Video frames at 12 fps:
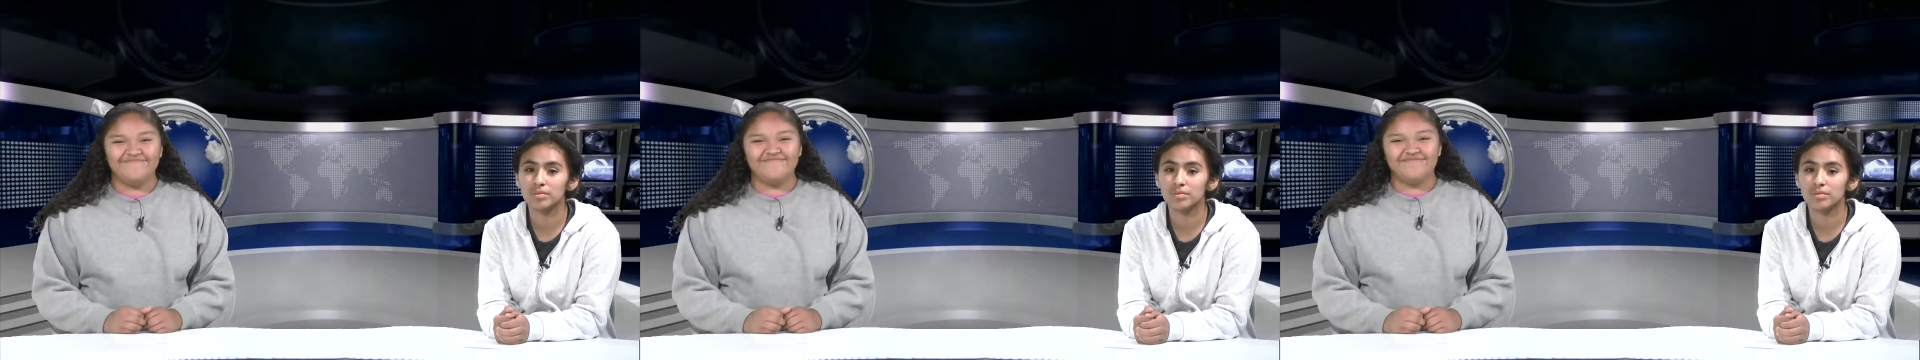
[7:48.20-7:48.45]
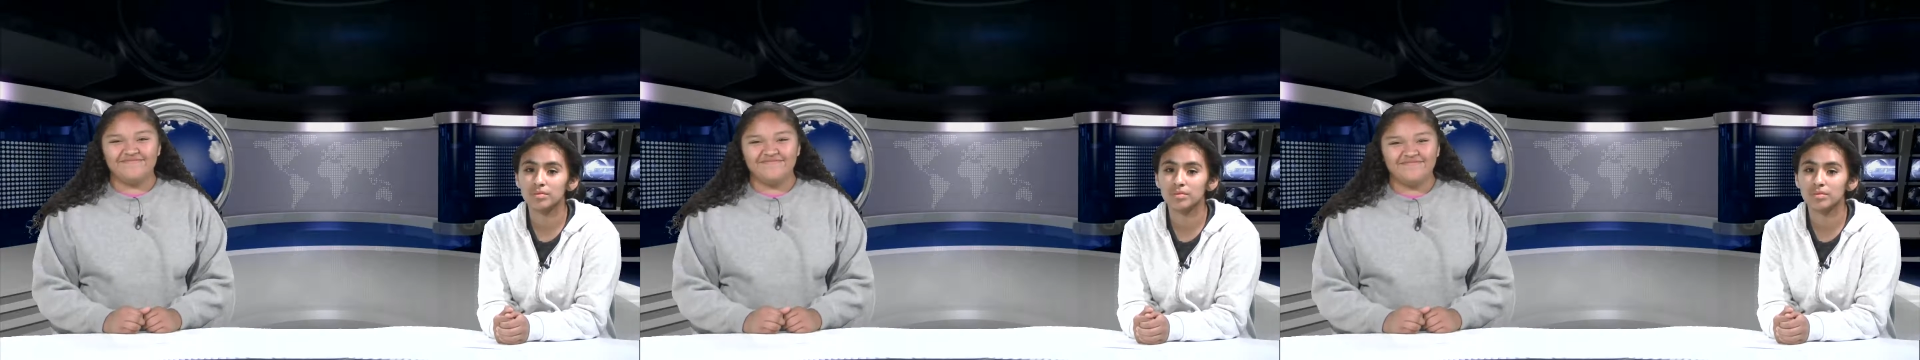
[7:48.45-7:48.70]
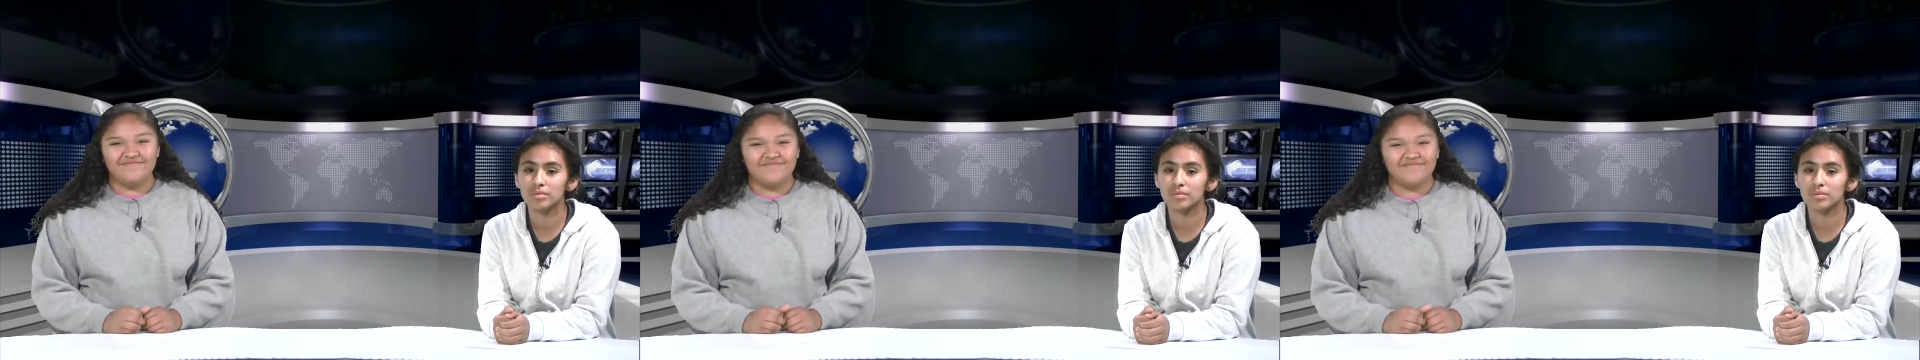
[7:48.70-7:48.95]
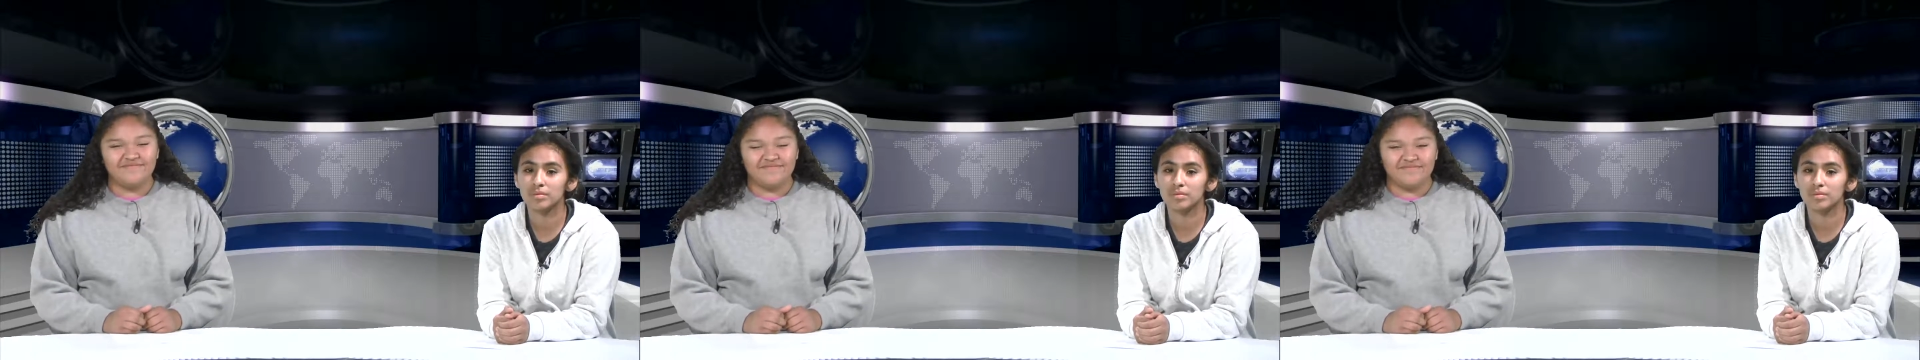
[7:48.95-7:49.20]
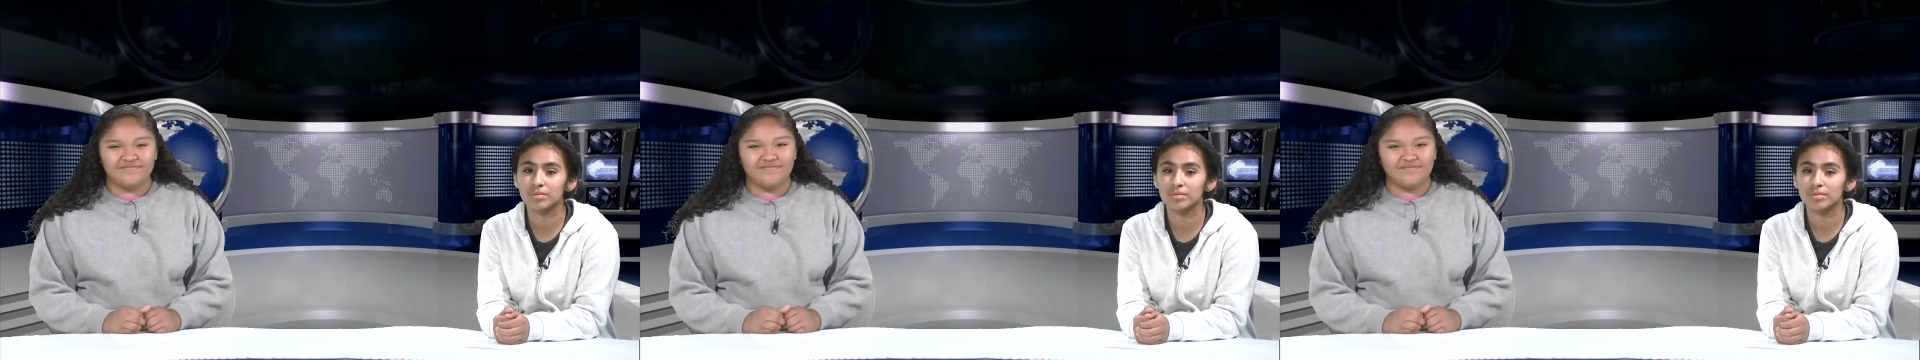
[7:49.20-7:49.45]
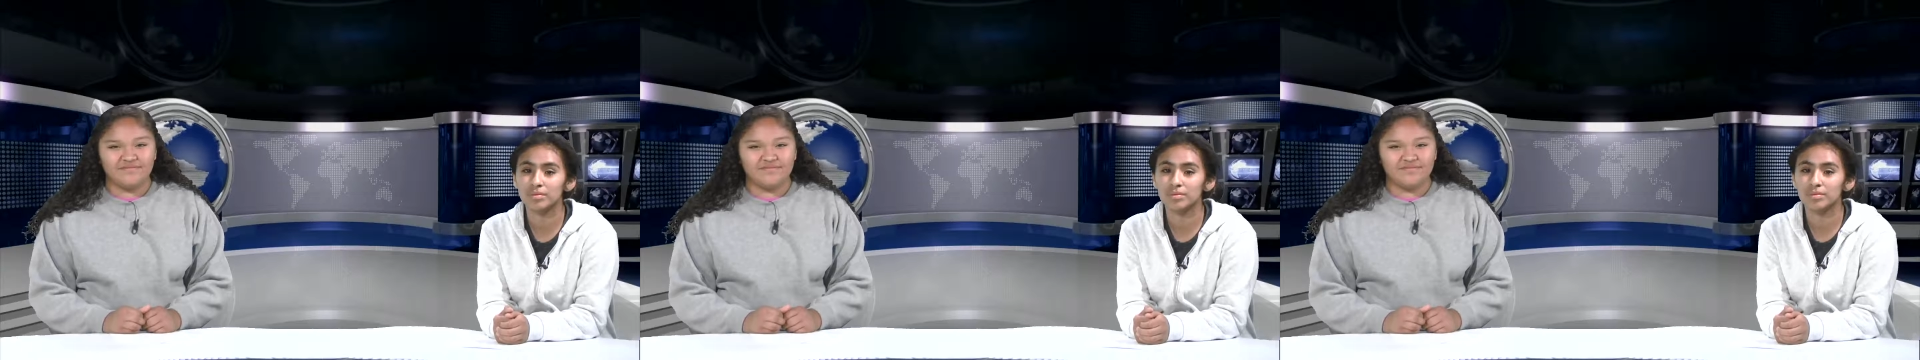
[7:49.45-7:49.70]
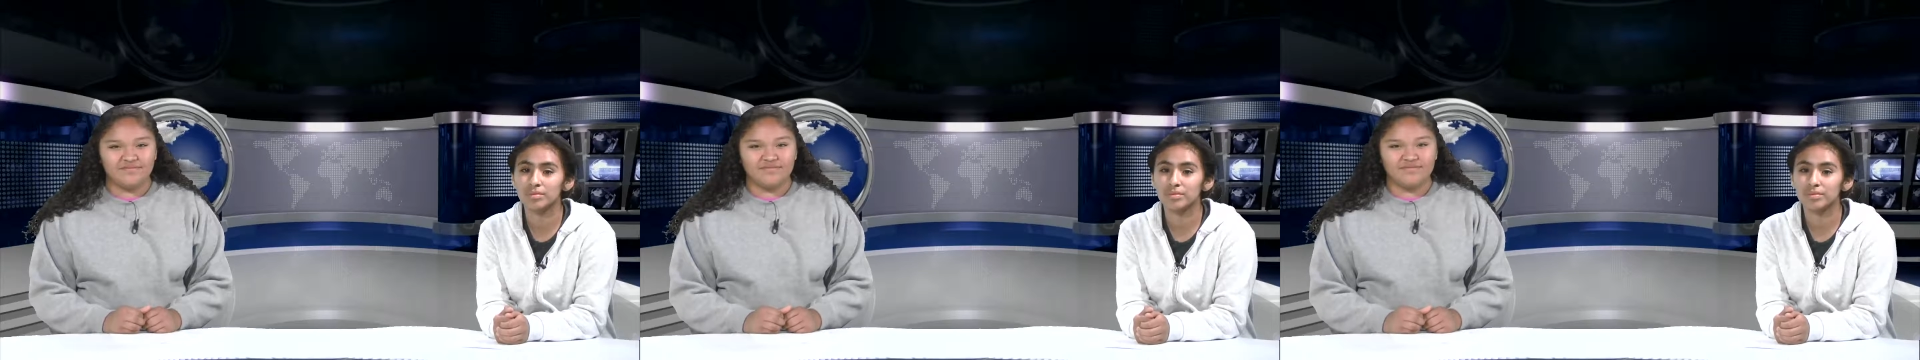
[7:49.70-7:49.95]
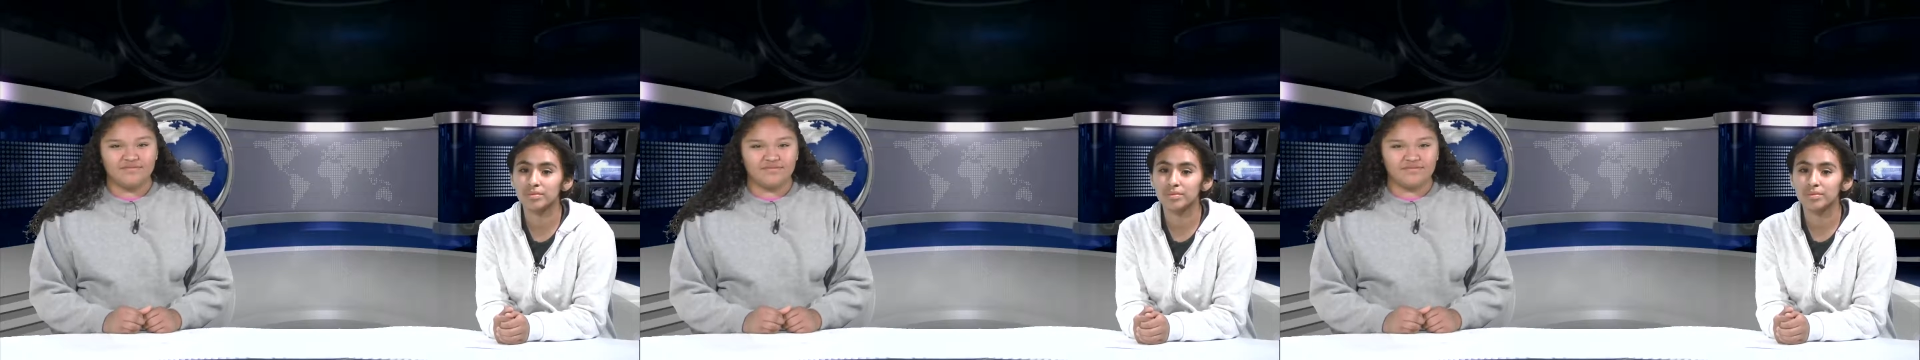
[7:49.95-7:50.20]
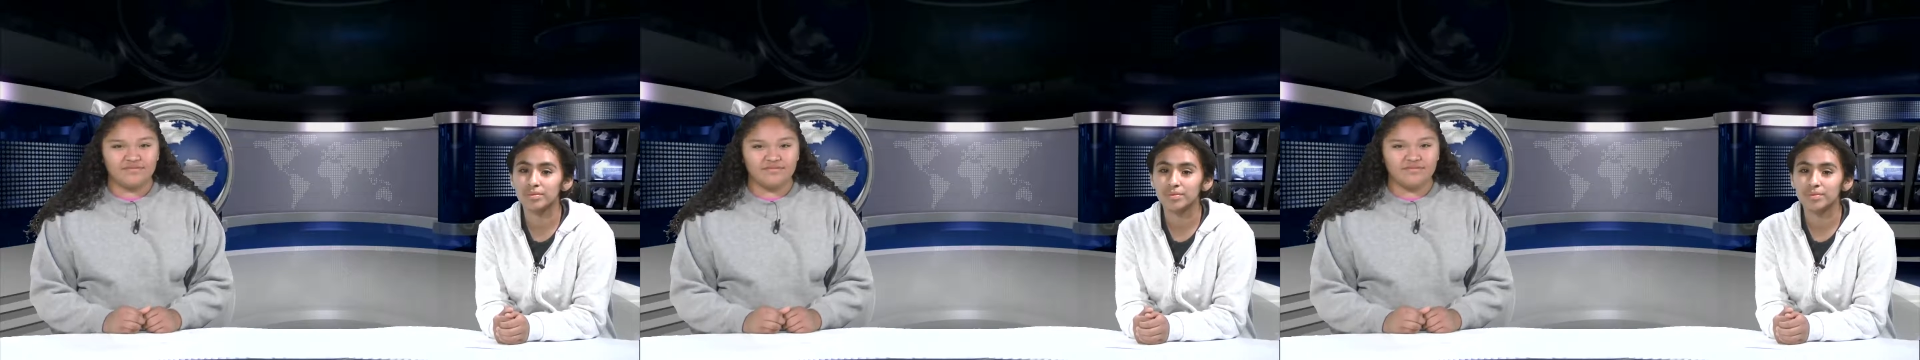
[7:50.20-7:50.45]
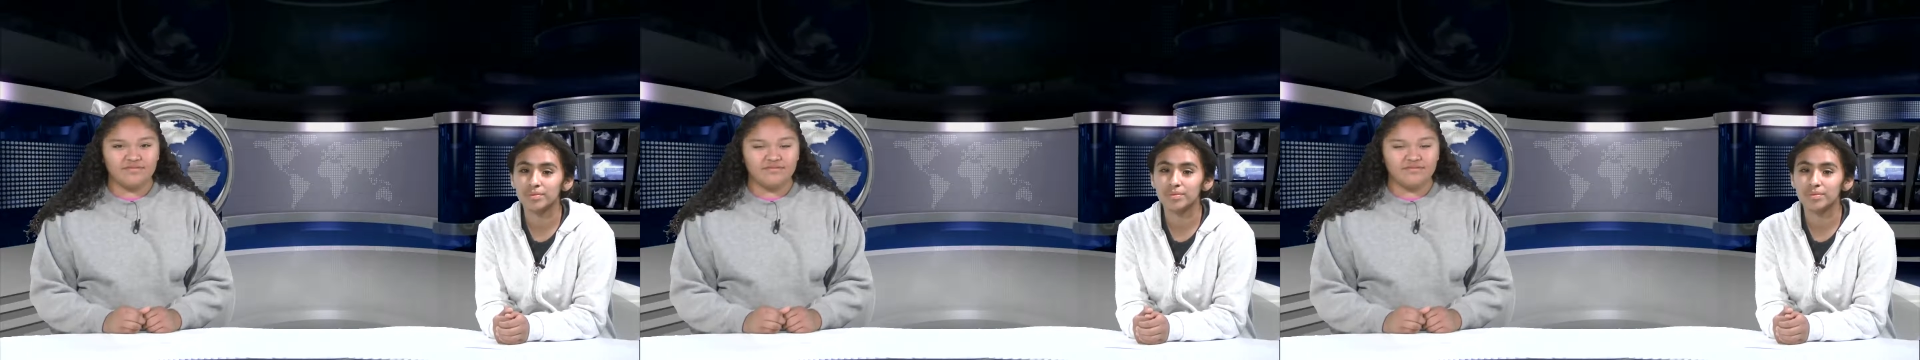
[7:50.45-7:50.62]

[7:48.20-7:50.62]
[no speech]